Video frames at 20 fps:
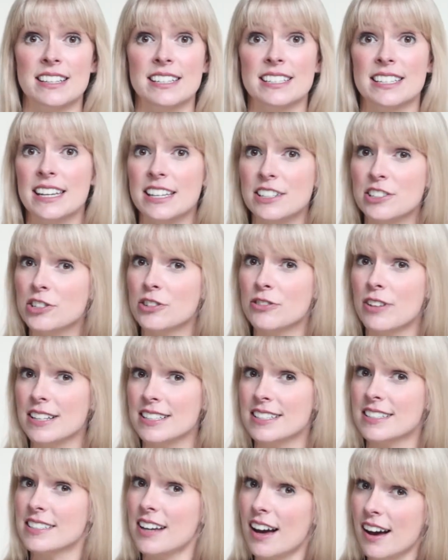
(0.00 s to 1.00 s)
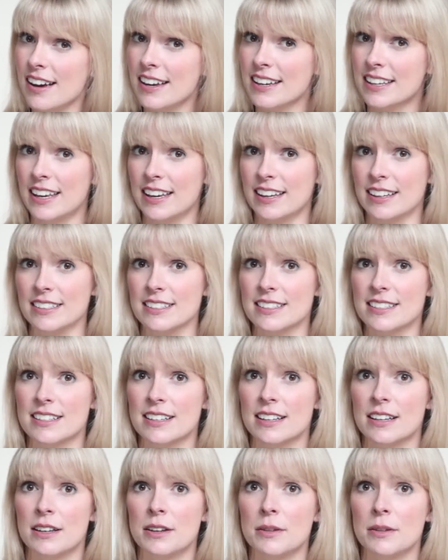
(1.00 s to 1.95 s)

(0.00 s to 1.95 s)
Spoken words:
that interests tire kickers.